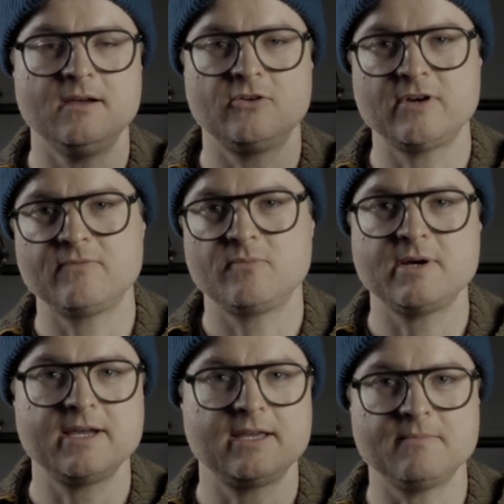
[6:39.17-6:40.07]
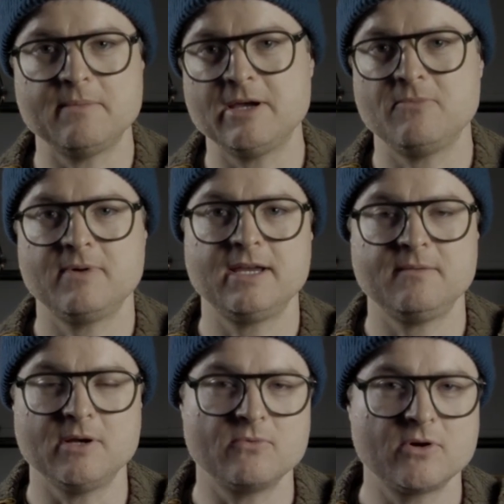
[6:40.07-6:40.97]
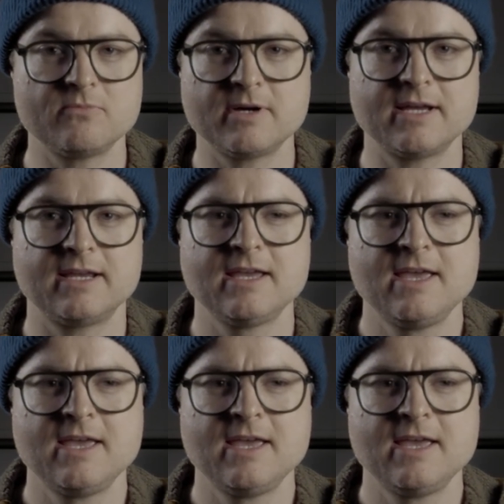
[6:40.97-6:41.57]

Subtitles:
gravel bike and my mountain bike and my road bike.